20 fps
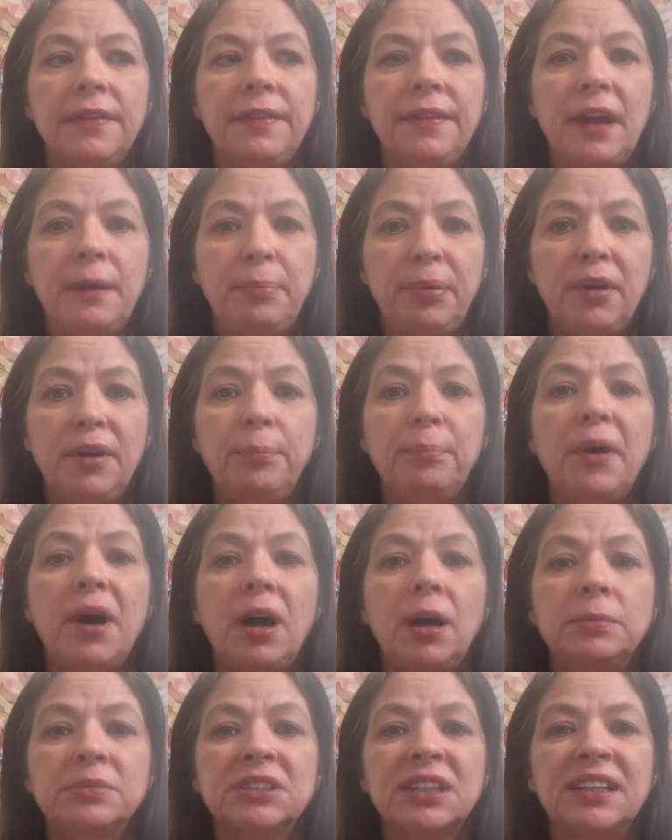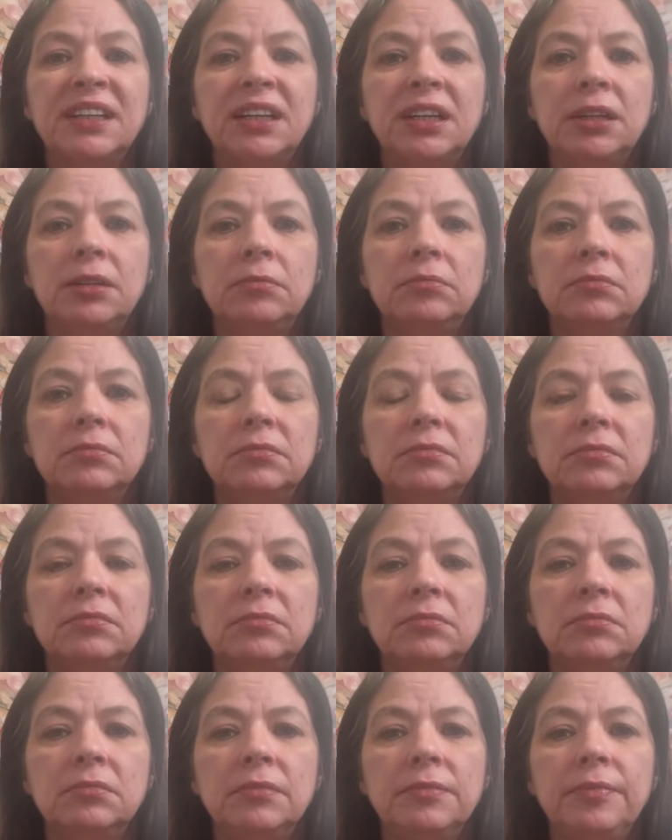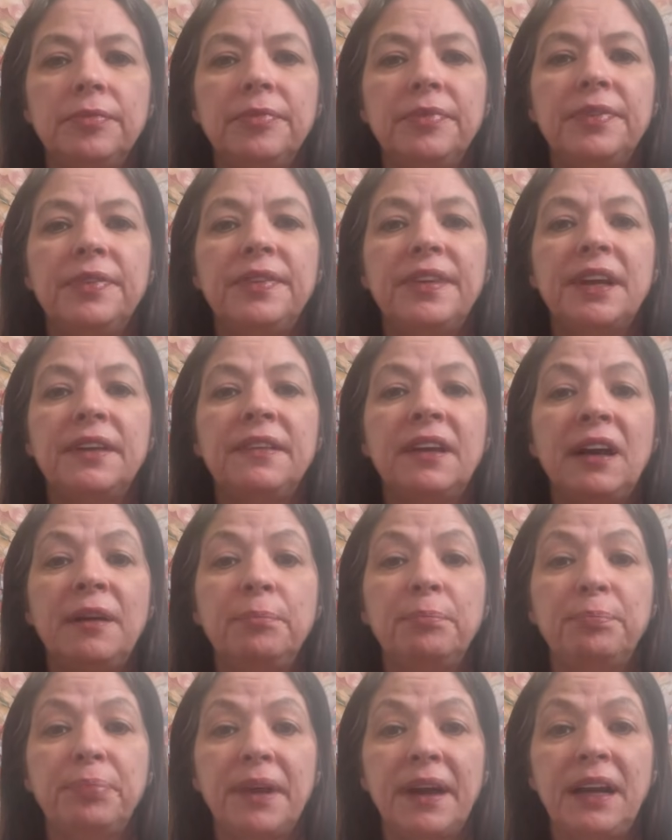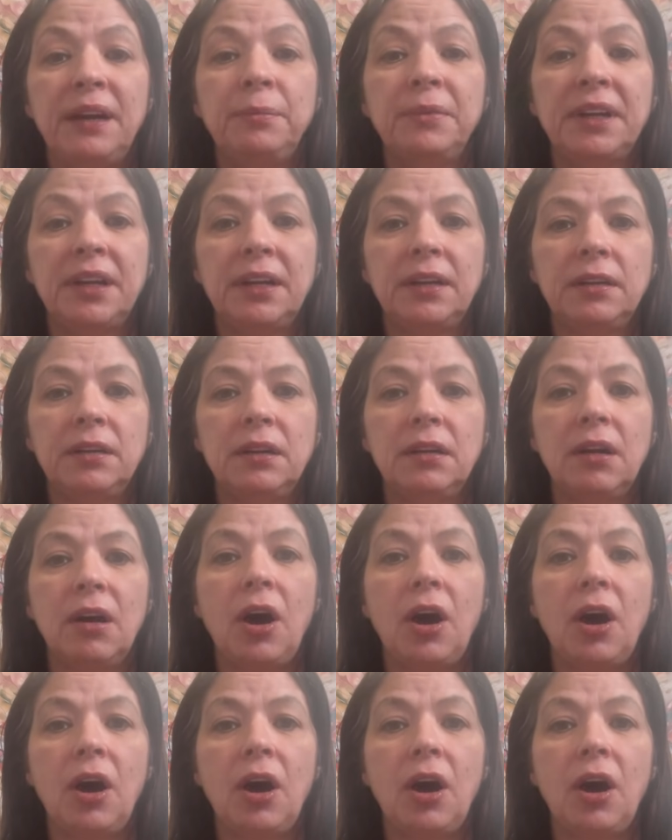They put bombs in it. Then they blamed it